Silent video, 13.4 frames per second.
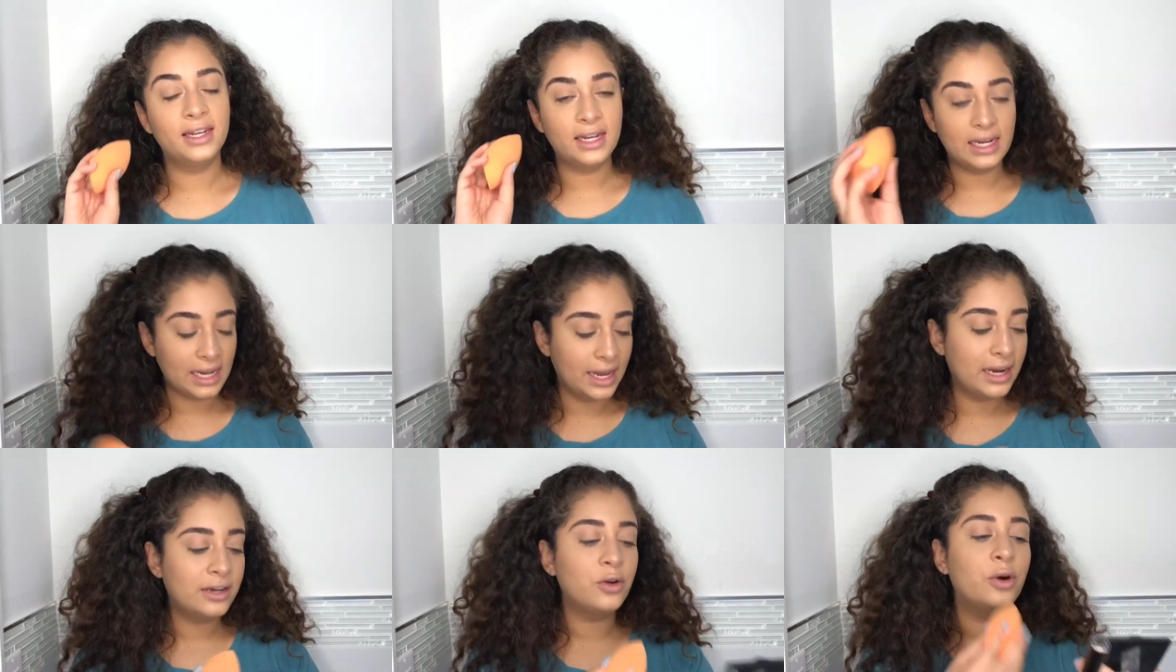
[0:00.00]
then
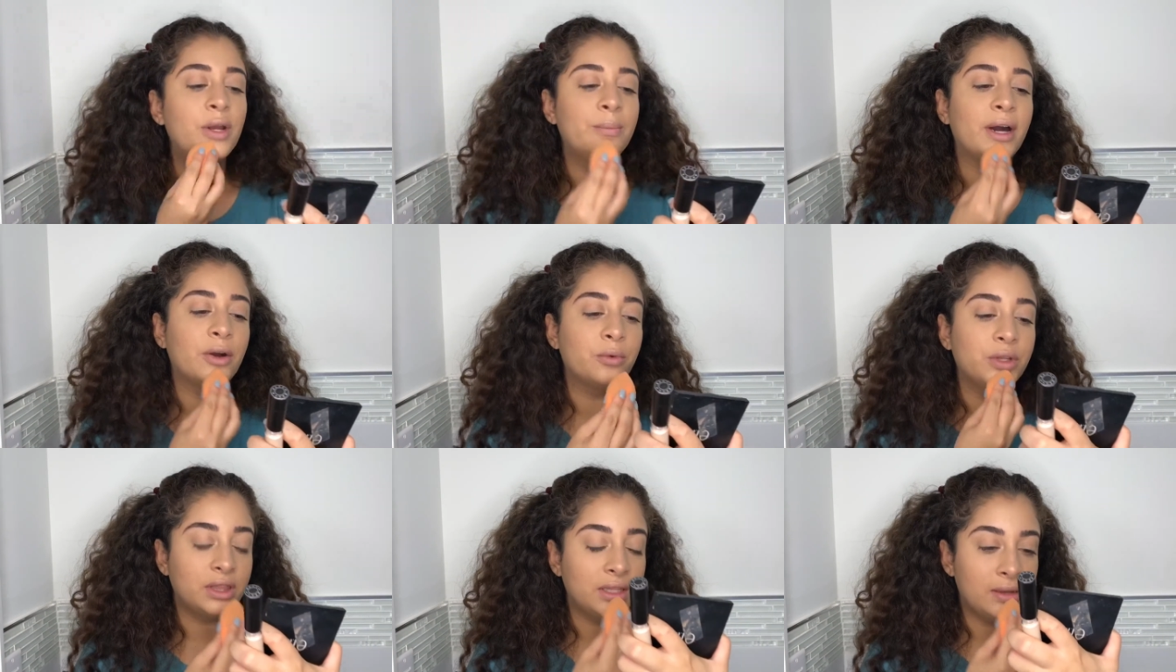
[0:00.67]
again, going
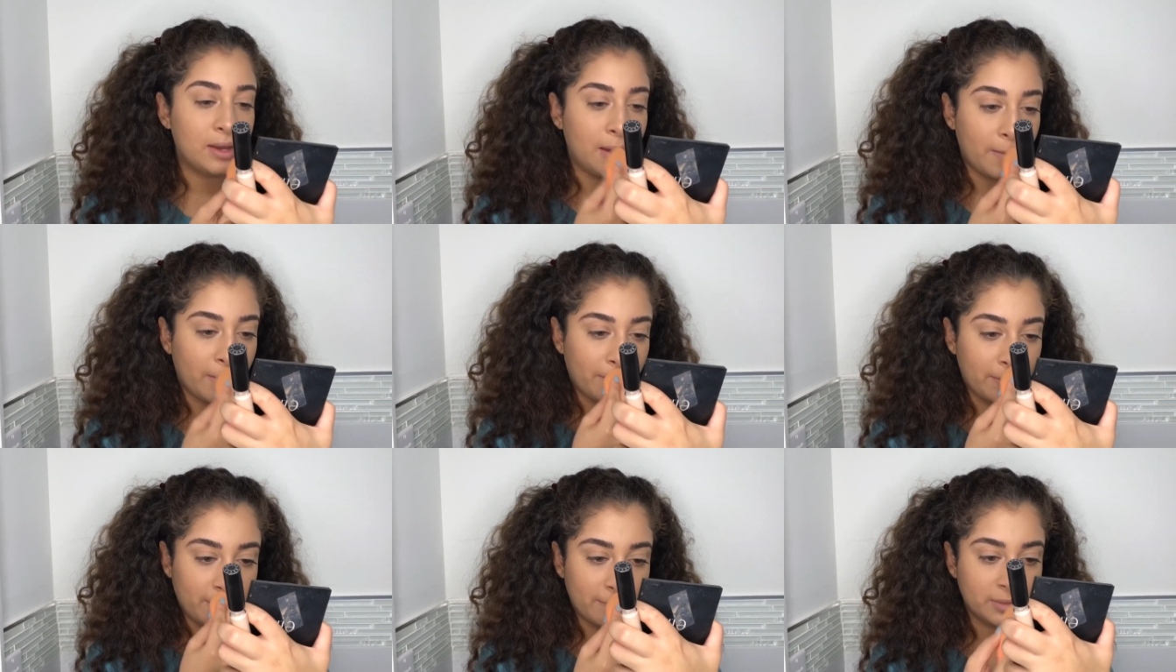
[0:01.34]
back with the
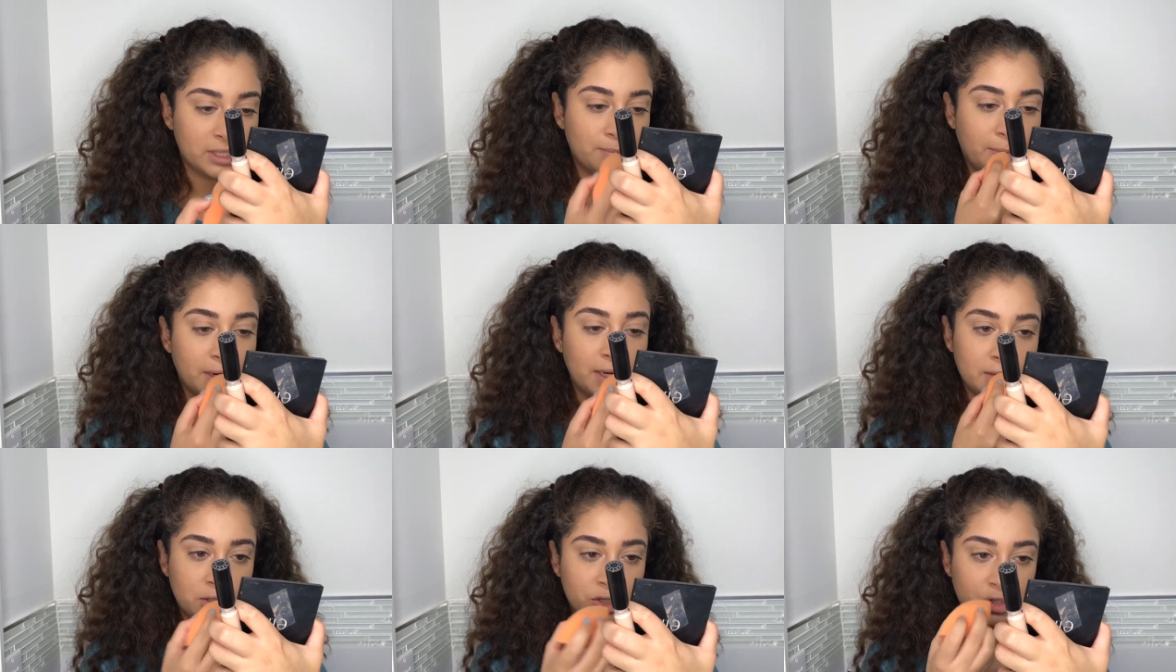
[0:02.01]

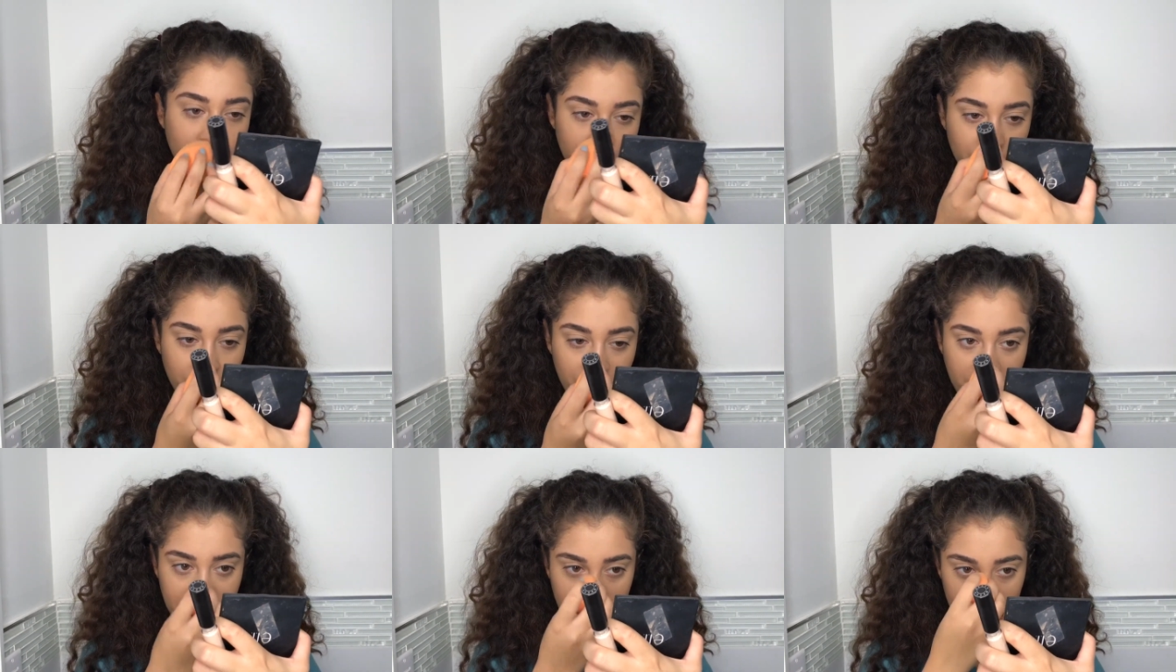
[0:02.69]
sponge, we're
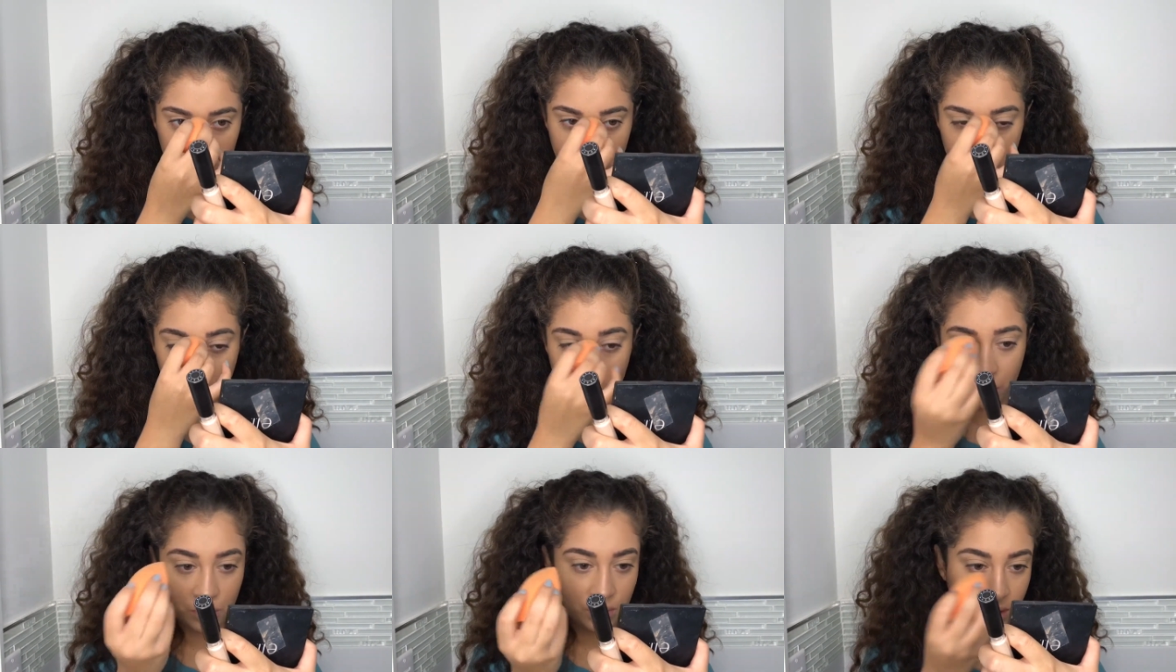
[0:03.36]
going
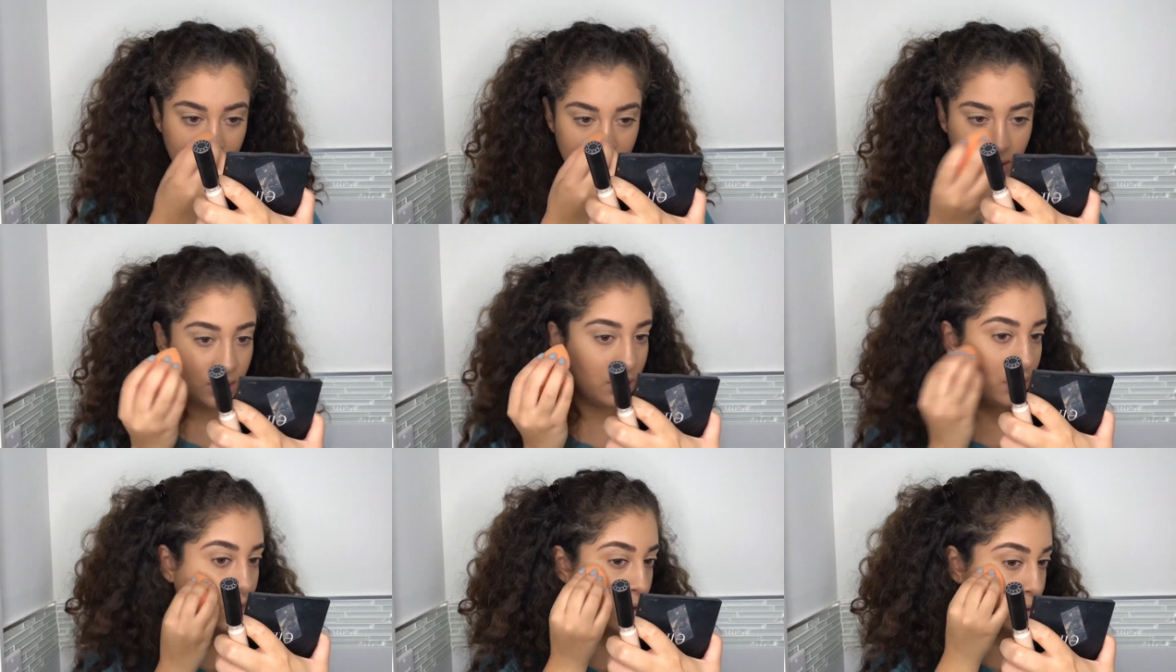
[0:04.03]
to
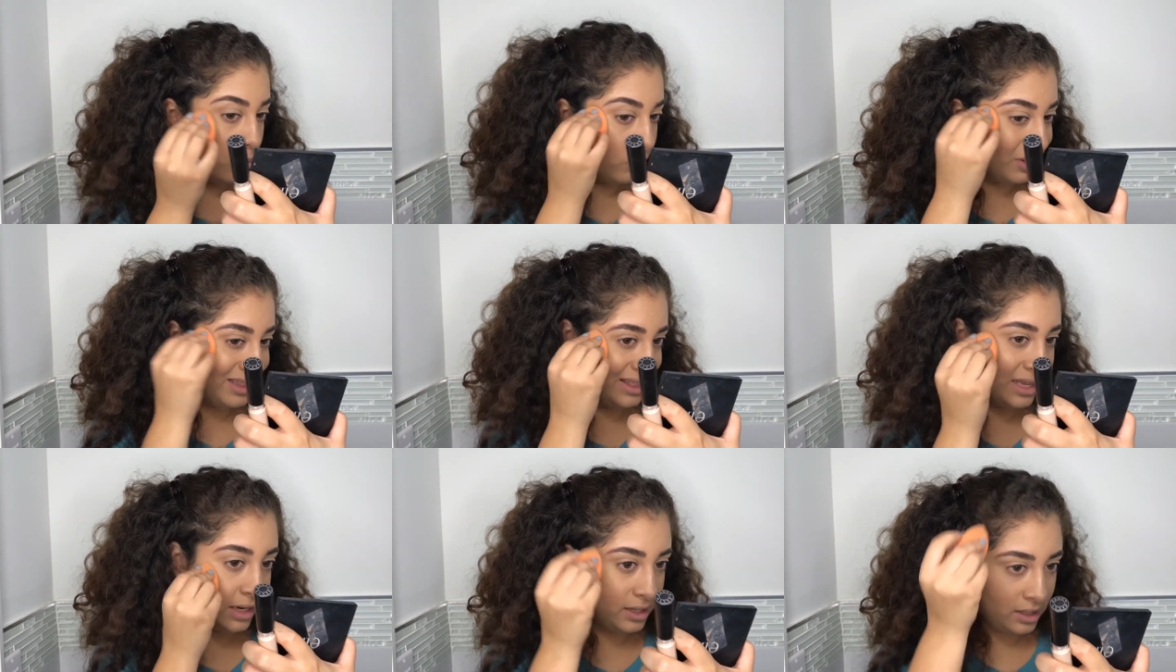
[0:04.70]

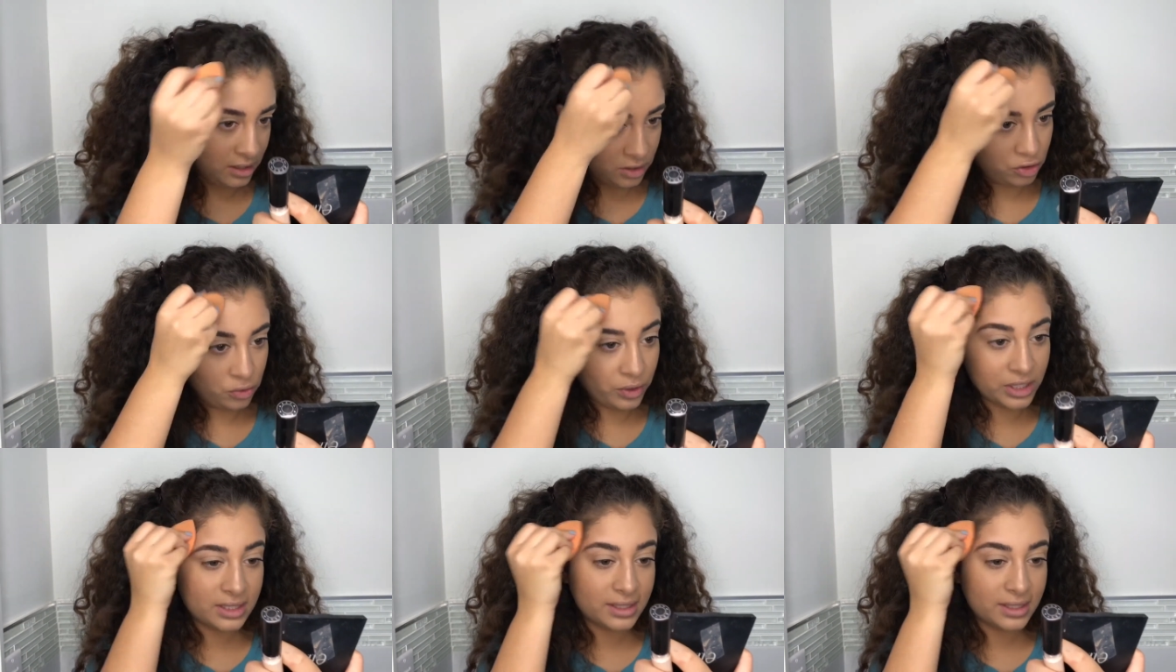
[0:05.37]
blend that into our